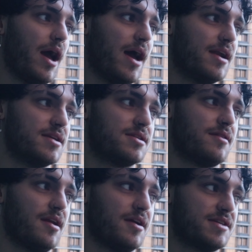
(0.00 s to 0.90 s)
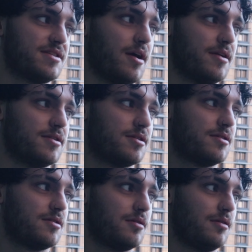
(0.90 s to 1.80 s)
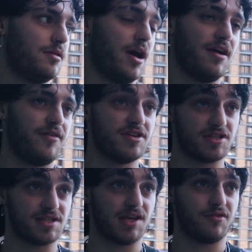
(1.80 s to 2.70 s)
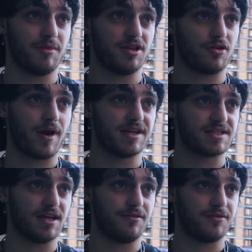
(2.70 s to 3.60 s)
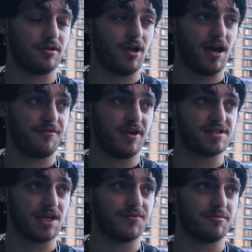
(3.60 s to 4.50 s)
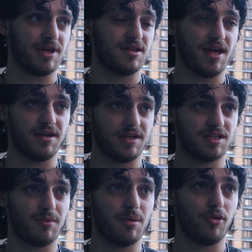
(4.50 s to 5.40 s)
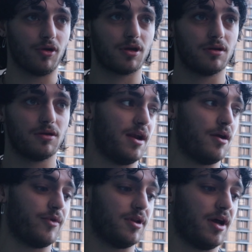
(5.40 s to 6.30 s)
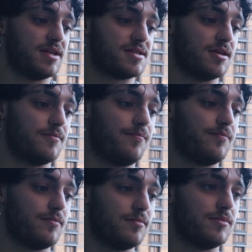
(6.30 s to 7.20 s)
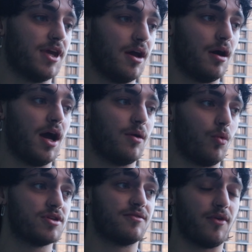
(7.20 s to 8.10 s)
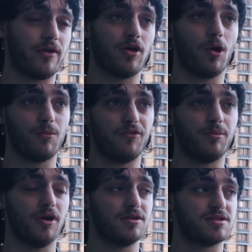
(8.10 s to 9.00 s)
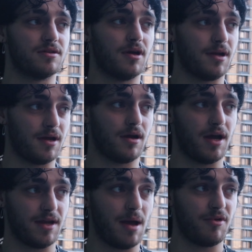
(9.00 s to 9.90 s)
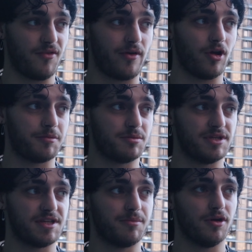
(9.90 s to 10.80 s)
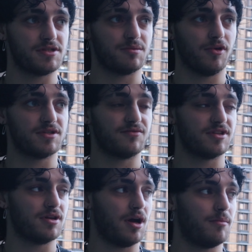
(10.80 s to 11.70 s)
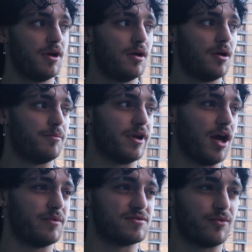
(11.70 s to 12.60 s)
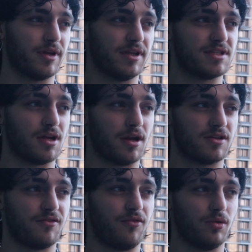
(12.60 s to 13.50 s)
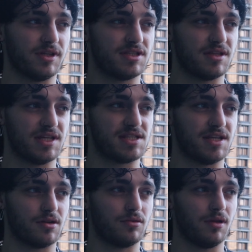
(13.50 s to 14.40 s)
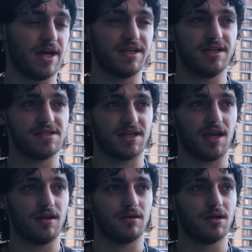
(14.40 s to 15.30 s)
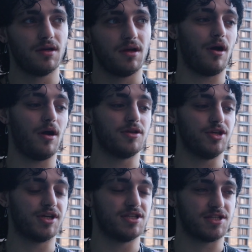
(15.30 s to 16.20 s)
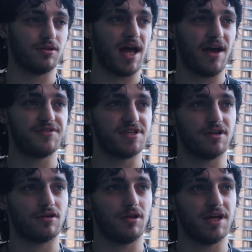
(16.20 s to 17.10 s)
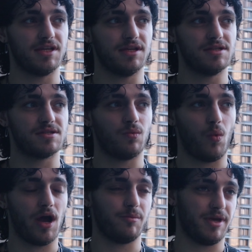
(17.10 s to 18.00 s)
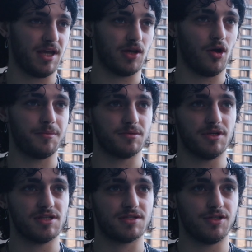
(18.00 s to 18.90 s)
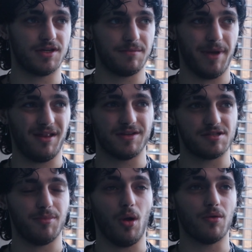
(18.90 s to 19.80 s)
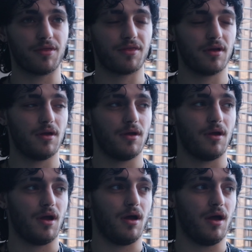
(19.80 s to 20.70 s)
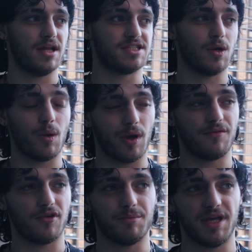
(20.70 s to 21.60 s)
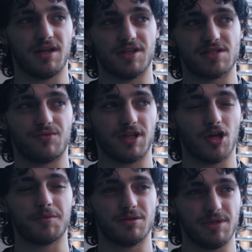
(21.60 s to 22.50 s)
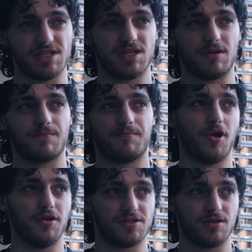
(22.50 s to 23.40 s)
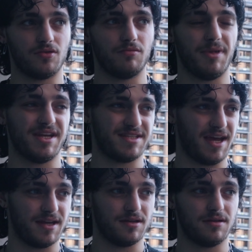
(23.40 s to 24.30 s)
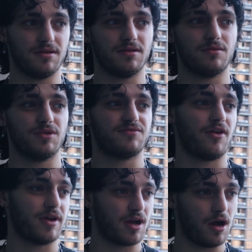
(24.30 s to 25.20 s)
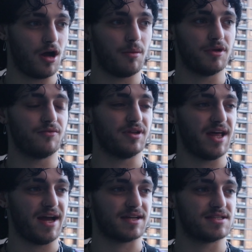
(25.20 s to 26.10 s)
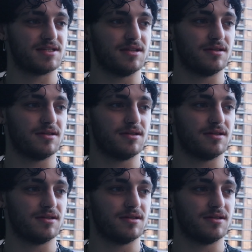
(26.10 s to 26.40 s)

And then I decided life has just given me the greatest gift. Life has given me the ending to my book. And I realized that, yeah, I was a very hopeful person, and I, I am a very optimistic person most of the time. But I was really starting to fall into these cynical ideas again you can still have cynical ideas while being an optimist. You can balance both. Uh, and so I went from being this really optimistic person who meditated and was very calm and relaxed.